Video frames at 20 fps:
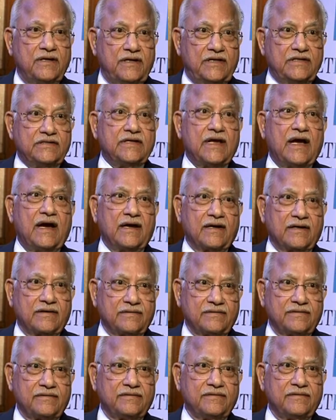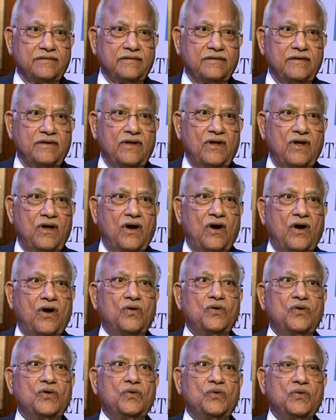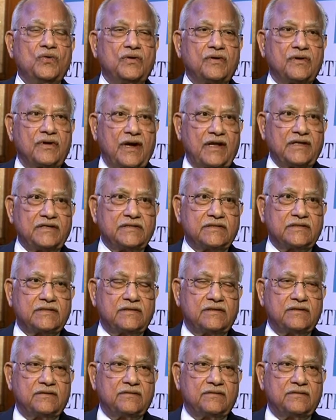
desire. How do you trust,